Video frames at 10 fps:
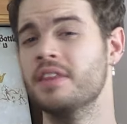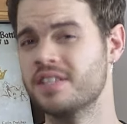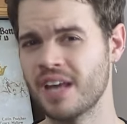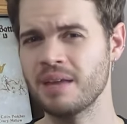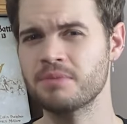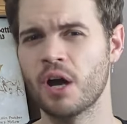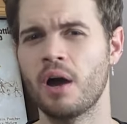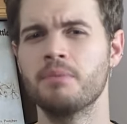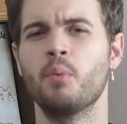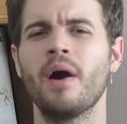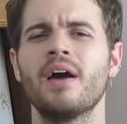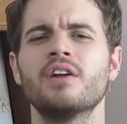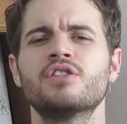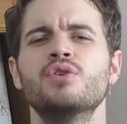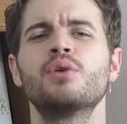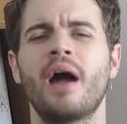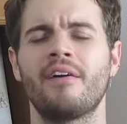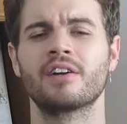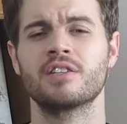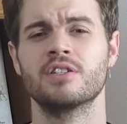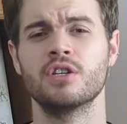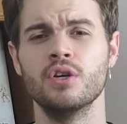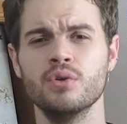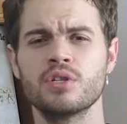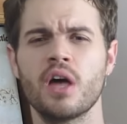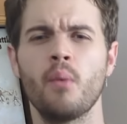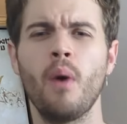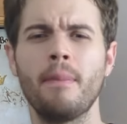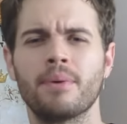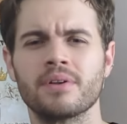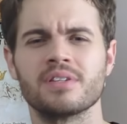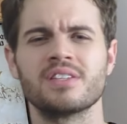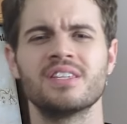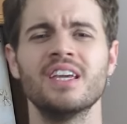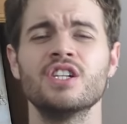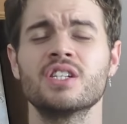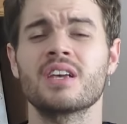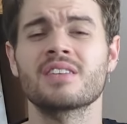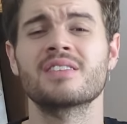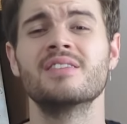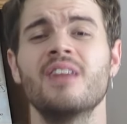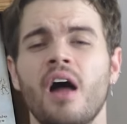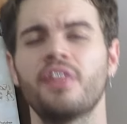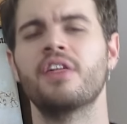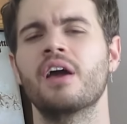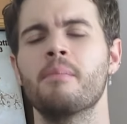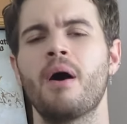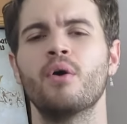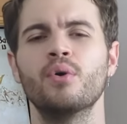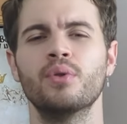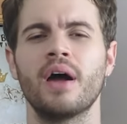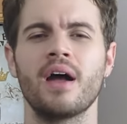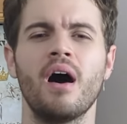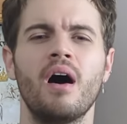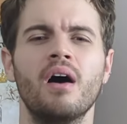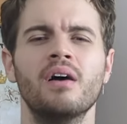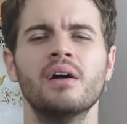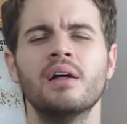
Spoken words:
the same time, the way our two characters use their weapons teaches us nothing about who they are.